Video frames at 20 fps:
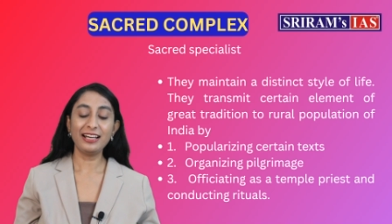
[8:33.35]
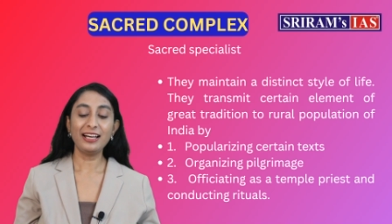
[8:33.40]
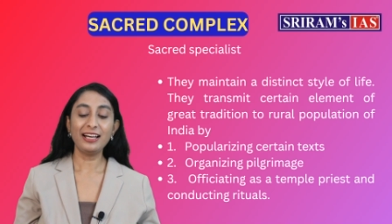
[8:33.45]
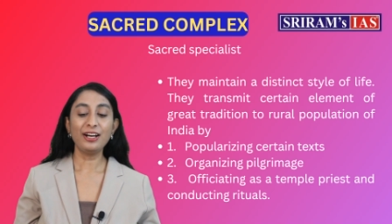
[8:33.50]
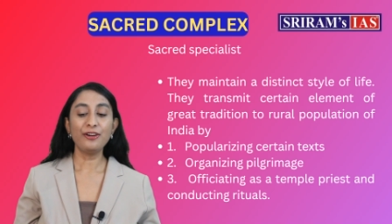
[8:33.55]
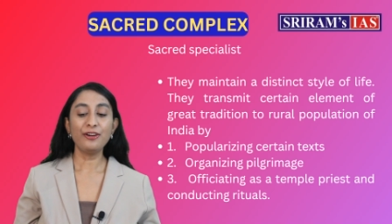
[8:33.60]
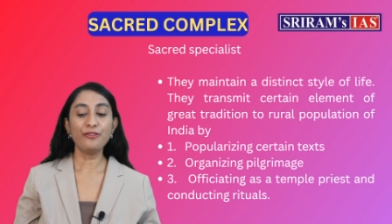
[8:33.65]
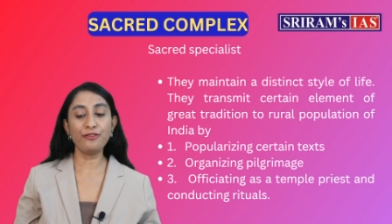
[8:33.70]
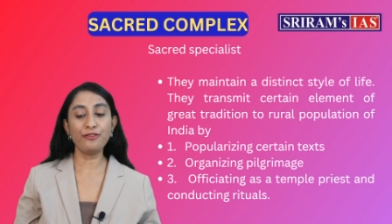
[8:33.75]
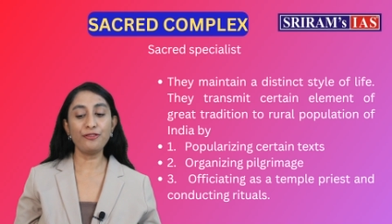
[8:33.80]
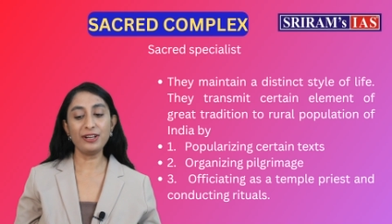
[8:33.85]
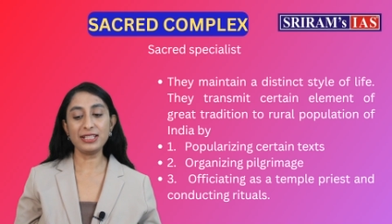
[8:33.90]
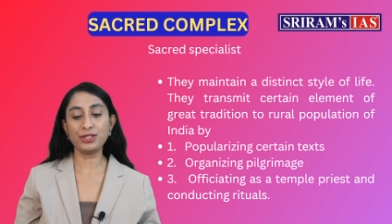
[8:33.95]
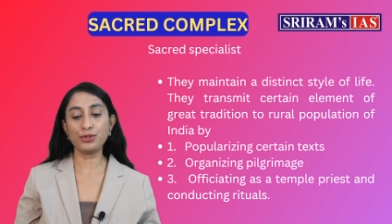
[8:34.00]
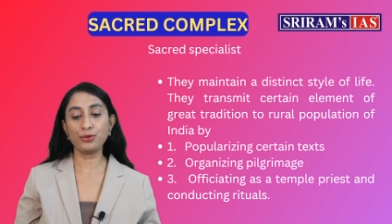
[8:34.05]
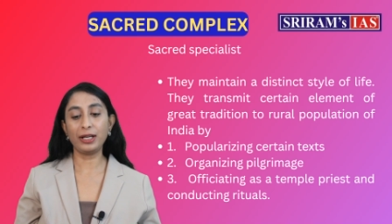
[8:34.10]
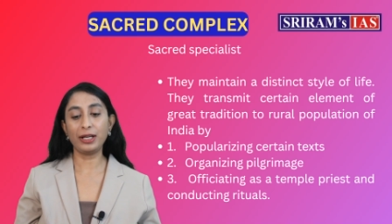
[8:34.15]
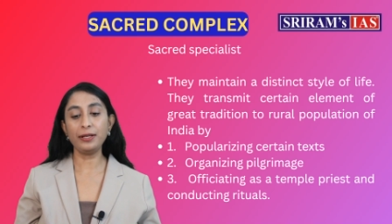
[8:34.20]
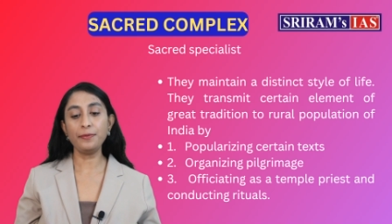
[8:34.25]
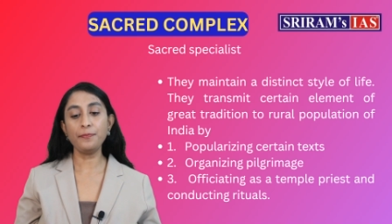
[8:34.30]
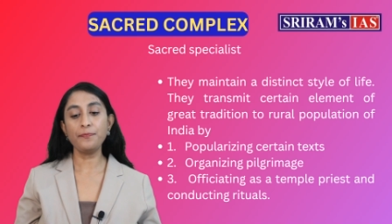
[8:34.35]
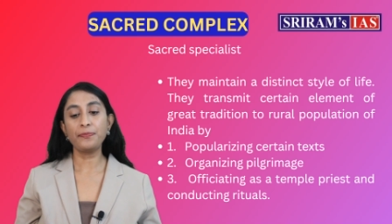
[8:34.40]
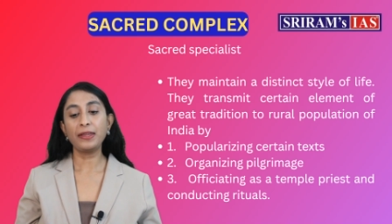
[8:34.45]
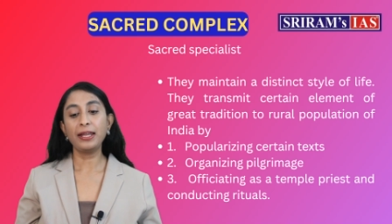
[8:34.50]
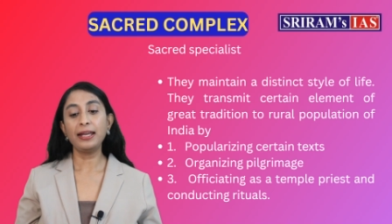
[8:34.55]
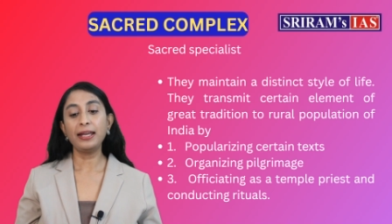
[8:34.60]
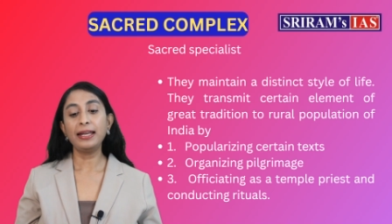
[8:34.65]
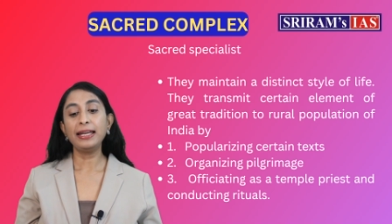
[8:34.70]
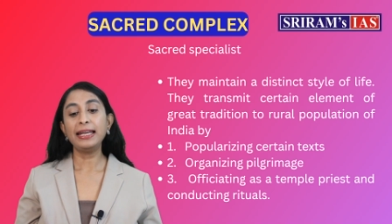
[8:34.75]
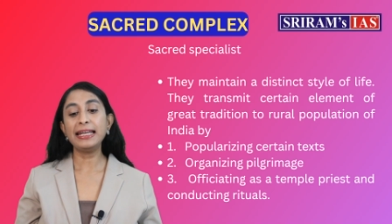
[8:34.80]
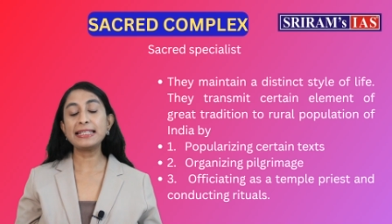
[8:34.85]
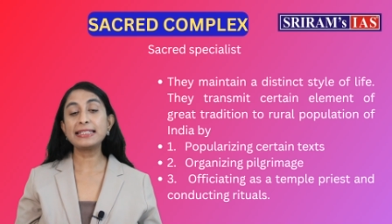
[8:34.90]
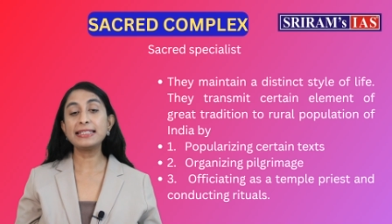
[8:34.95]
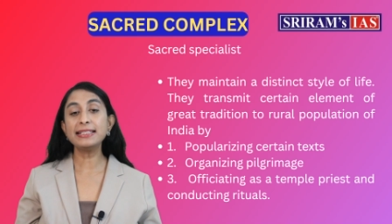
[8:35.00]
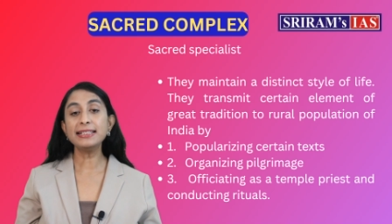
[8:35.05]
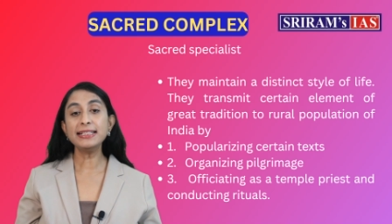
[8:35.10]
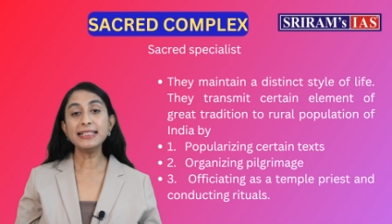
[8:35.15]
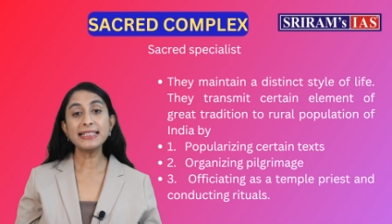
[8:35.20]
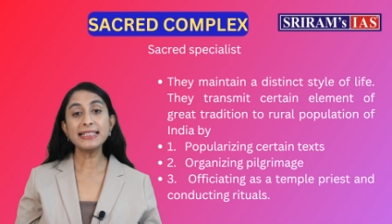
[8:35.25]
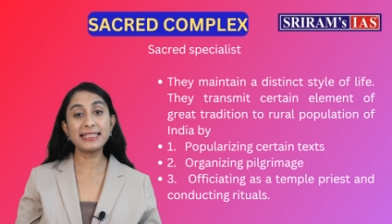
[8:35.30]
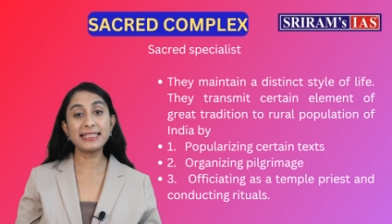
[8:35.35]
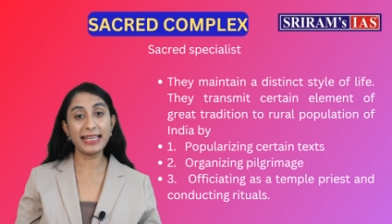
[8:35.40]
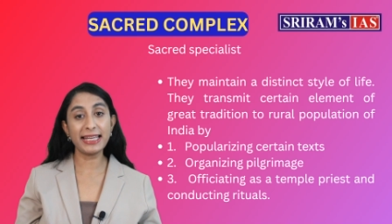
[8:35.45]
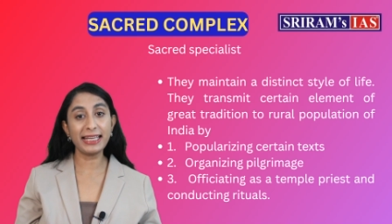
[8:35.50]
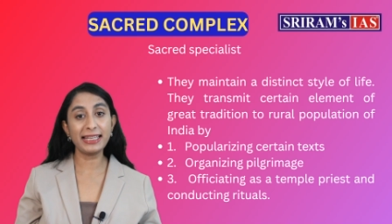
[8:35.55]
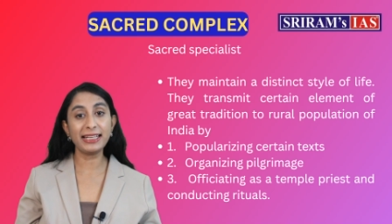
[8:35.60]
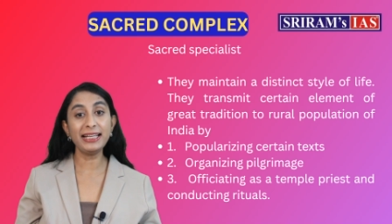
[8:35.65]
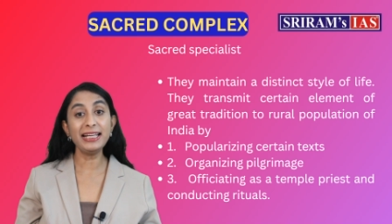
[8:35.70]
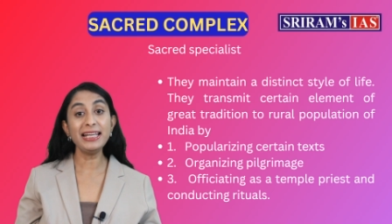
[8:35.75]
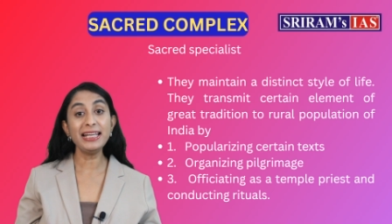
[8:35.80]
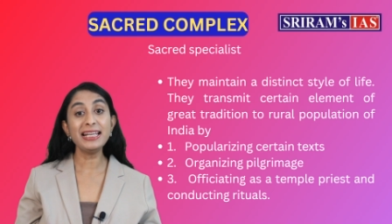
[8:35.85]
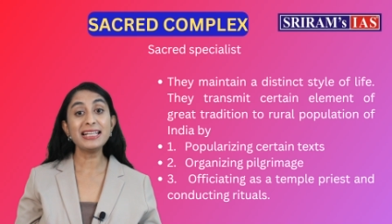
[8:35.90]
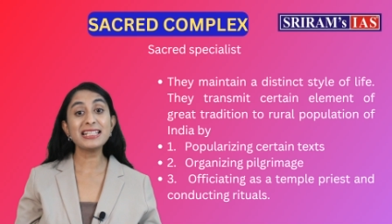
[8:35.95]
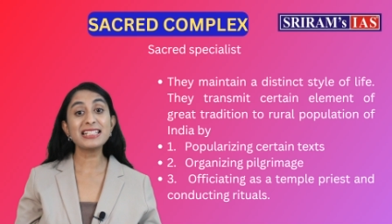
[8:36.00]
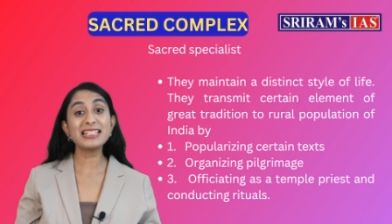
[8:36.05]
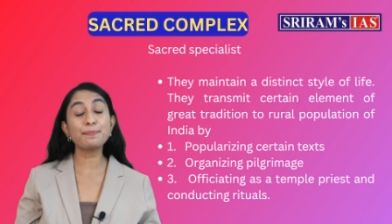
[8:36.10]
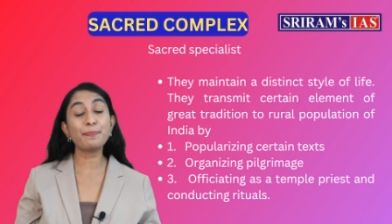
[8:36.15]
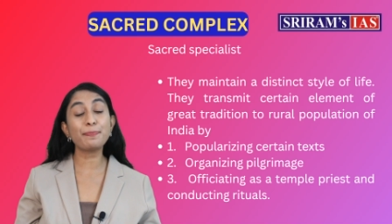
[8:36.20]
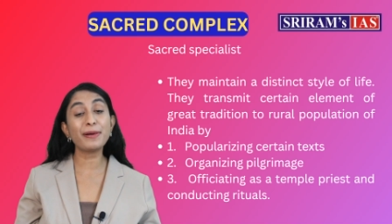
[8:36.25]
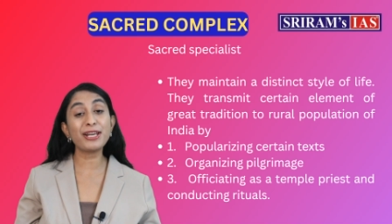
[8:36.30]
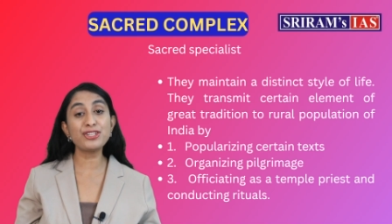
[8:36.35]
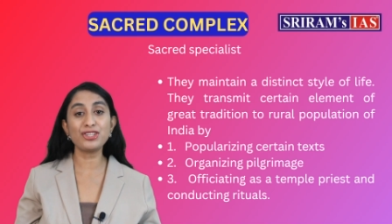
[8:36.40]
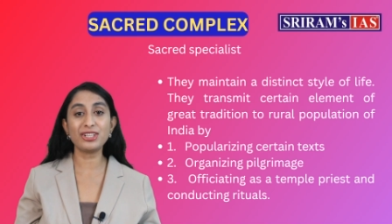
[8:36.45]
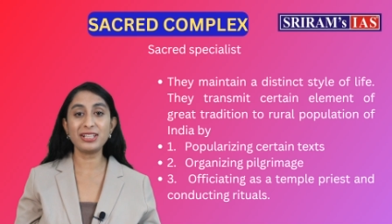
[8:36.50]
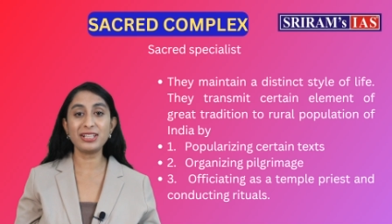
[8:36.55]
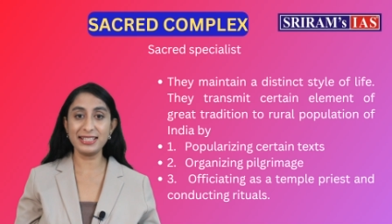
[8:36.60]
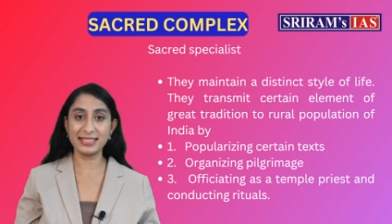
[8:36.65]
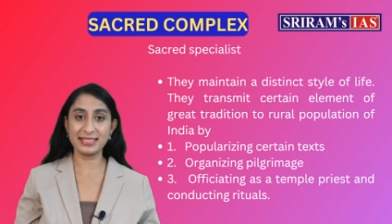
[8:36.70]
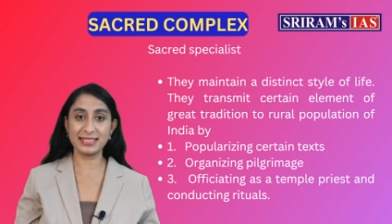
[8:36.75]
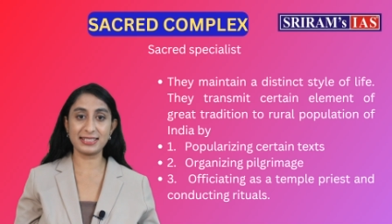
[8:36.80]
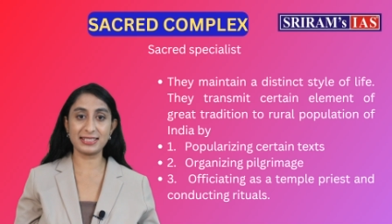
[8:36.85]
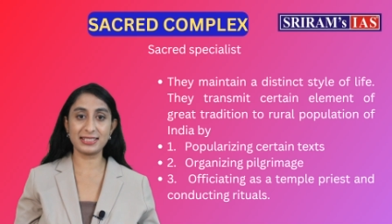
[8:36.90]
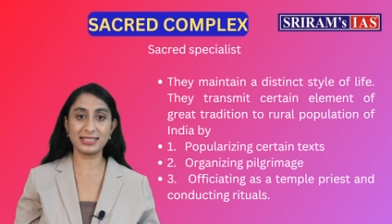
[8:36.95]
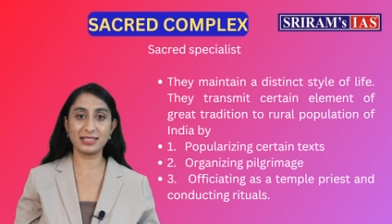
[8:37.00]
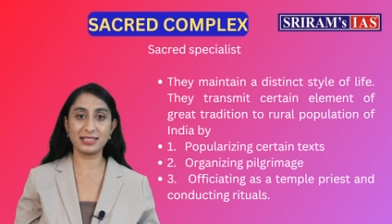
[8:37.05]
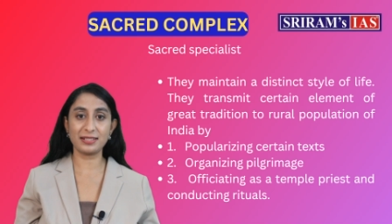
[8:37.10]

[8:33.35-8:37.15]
First one is the sacred specialist.